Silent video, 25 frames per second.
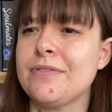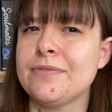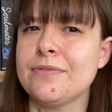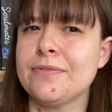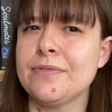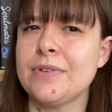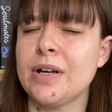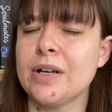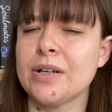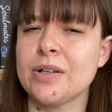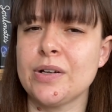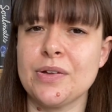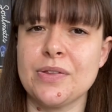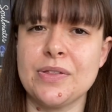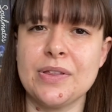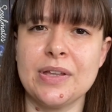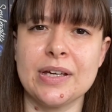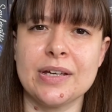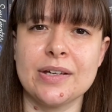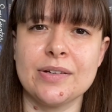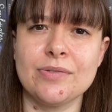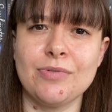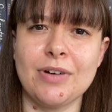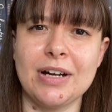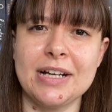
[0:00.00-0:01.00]

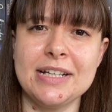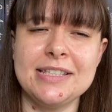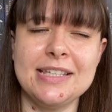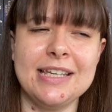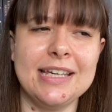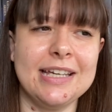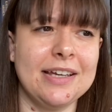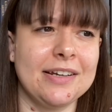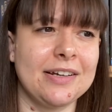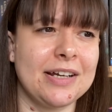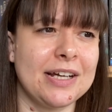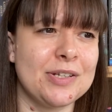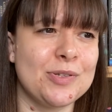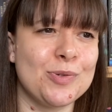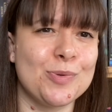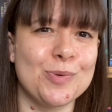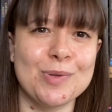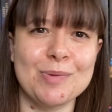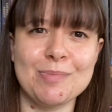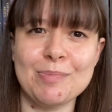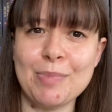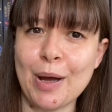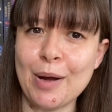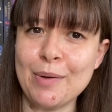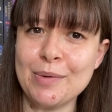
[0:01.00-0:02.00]
Gothic writing, and I taught
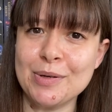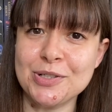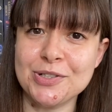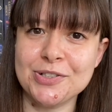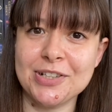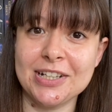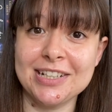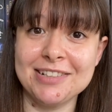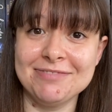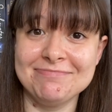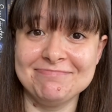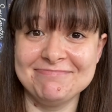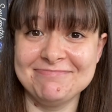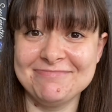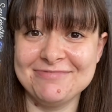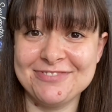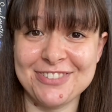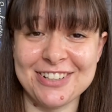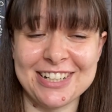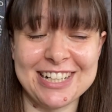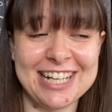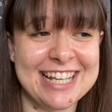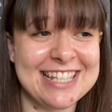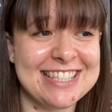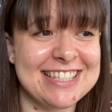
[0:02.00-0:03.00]
them poetry
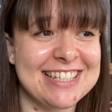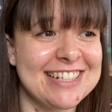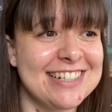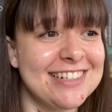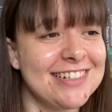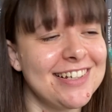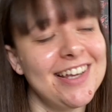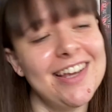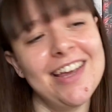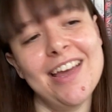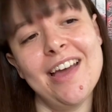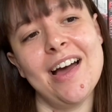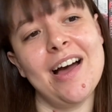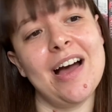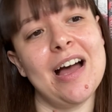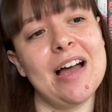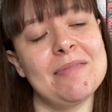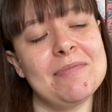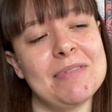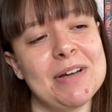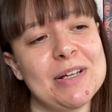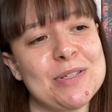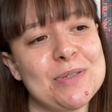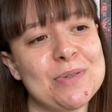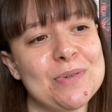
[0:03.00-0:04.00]
for a lesson.
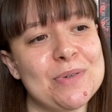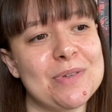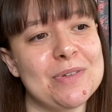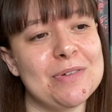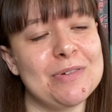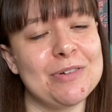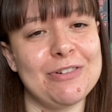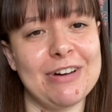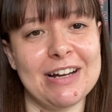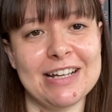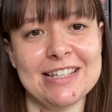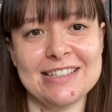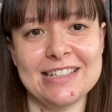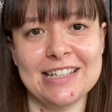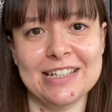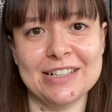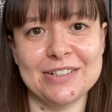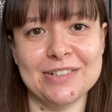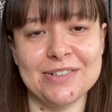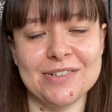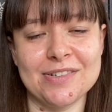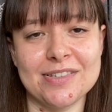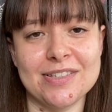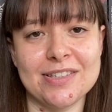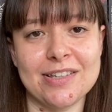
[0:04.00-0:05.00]
I taught them Grace
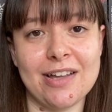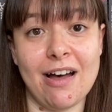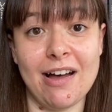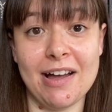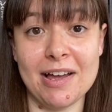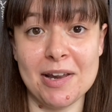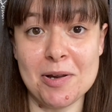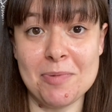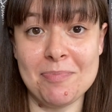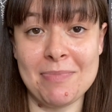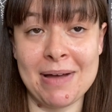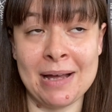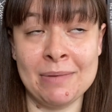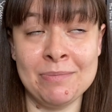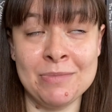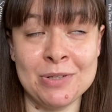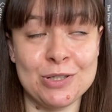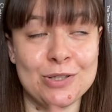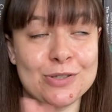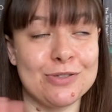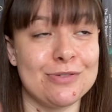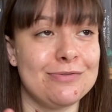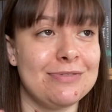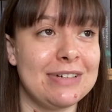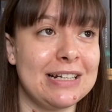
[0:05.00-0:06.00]
Nicholls' Island Man, which
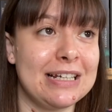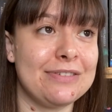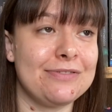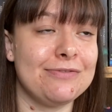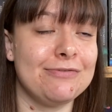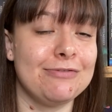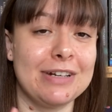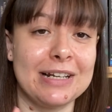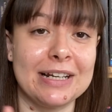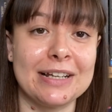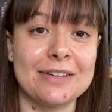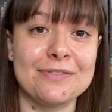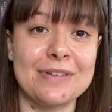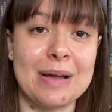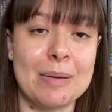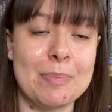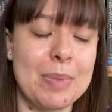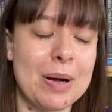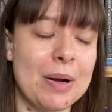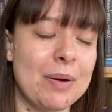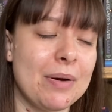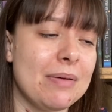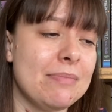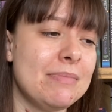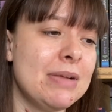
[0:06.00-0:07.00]
is a really, really fab
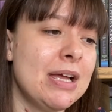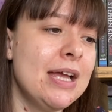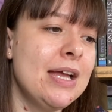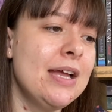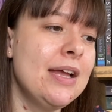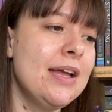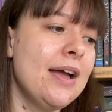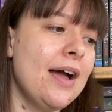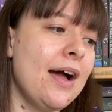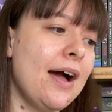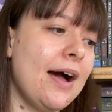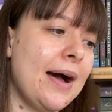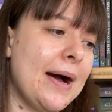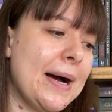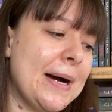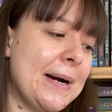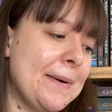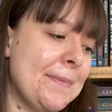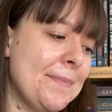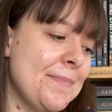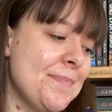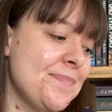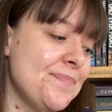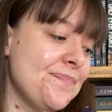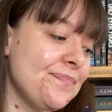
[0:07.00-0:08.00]
poem.
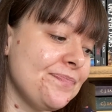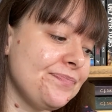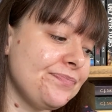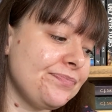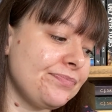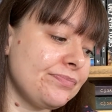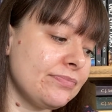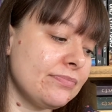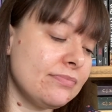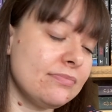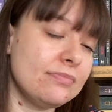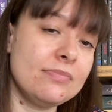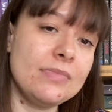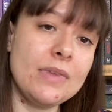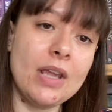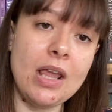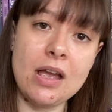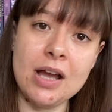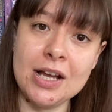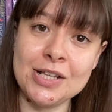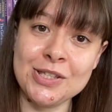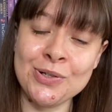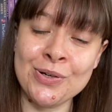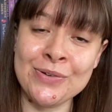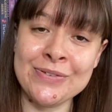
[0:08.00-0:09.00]

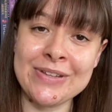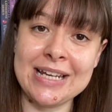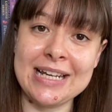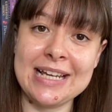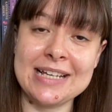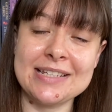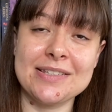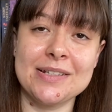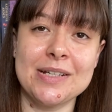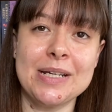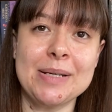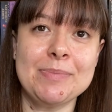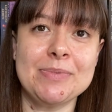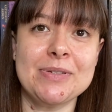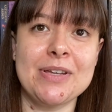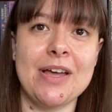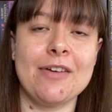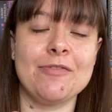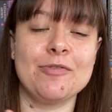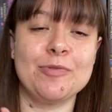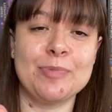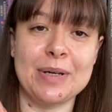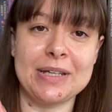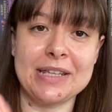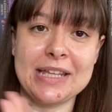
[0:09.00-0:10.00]
I taught that lesson
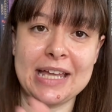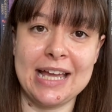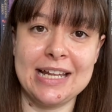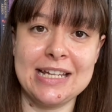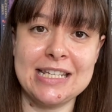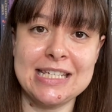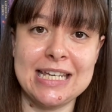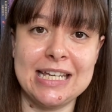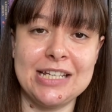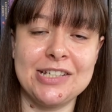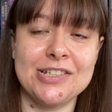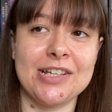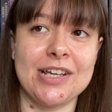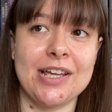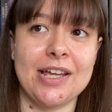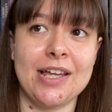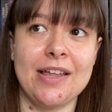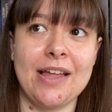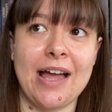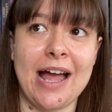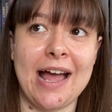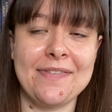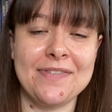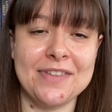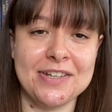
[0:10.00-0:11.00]
observed by the head teacher
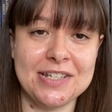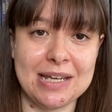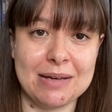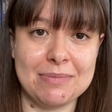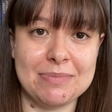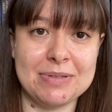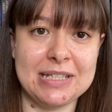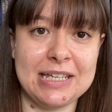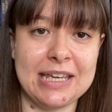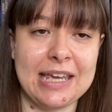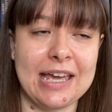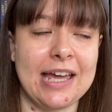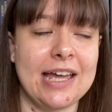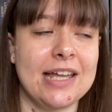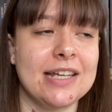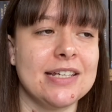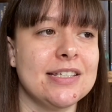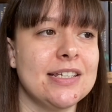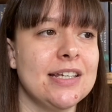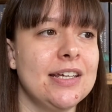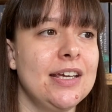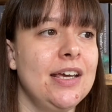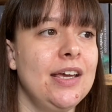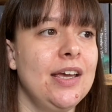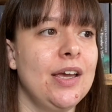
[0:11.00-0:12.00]
and the deputy head
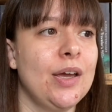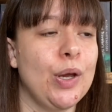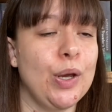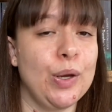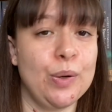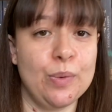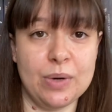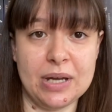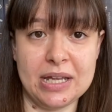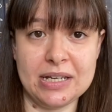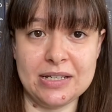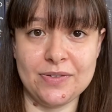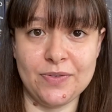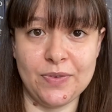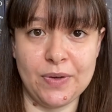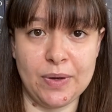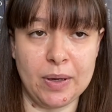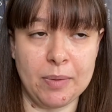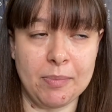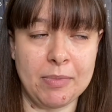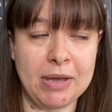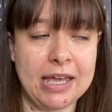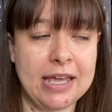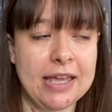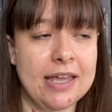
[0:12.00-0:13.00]
who were
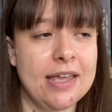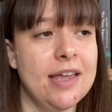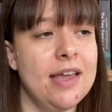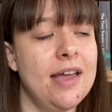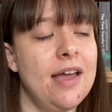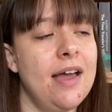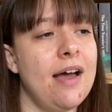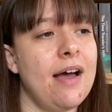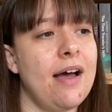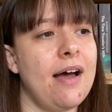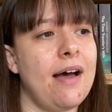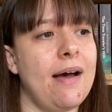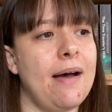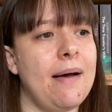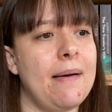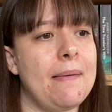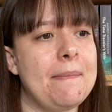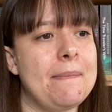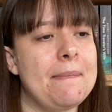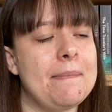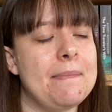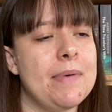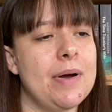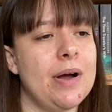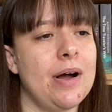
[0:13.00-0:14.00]
interviewing me.
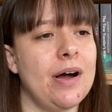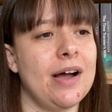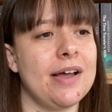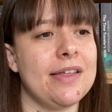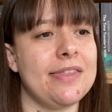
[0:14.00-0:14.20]
I